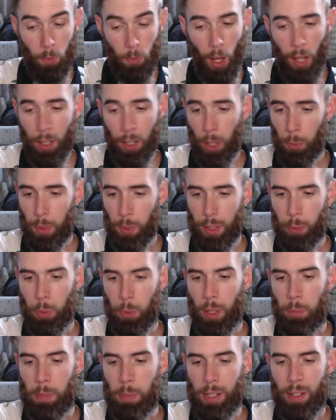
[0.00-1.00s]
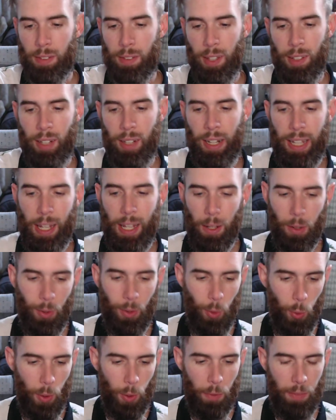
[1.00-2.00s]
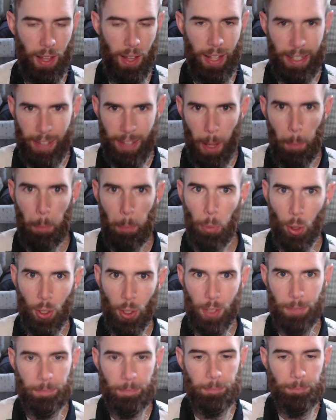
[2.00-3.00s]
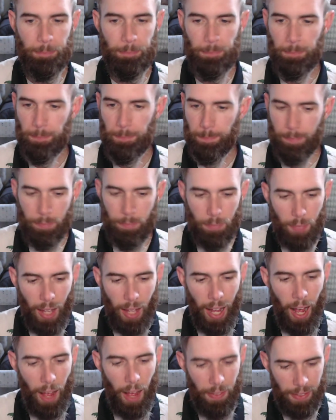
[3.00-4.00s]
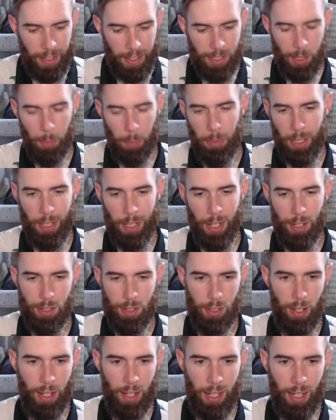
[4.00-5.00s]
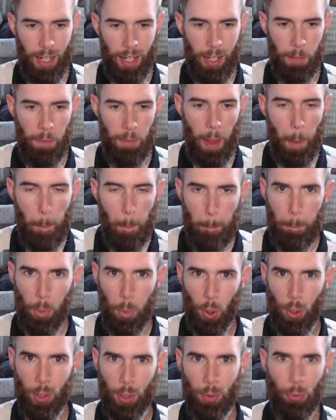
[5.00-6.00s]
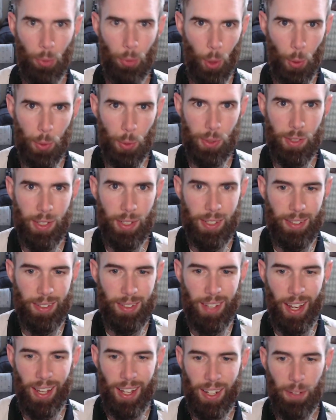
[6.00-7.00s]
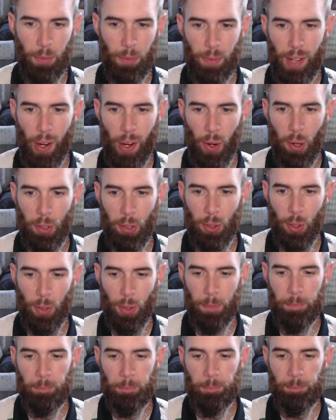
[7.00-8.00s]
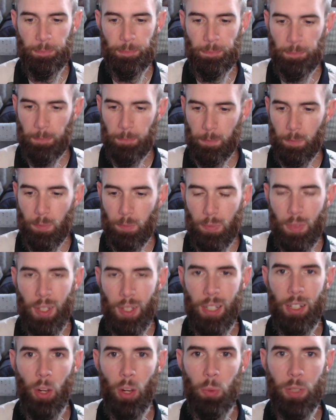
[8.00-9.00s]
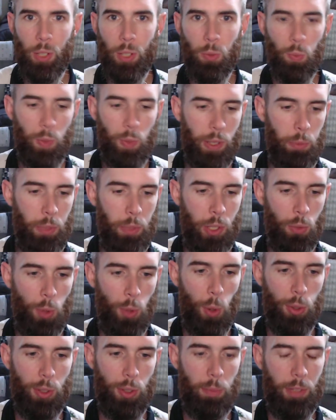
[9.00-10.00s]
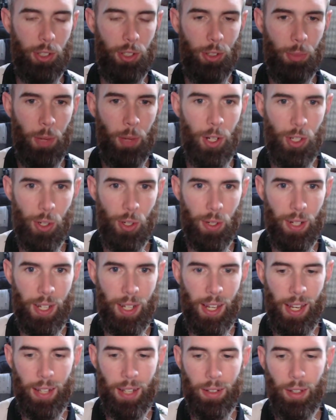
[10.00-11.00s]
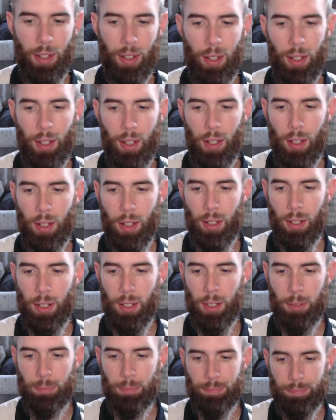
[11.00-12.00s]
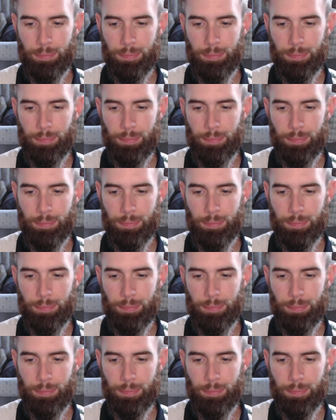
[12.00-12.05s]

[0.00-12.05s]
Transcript: Not really. What I mean is that I get sort of that like that burnt. I think it's the peanuts. I get kind of that burnt, roasted kind of character. You know, when you roast something too much, you're gonna get um,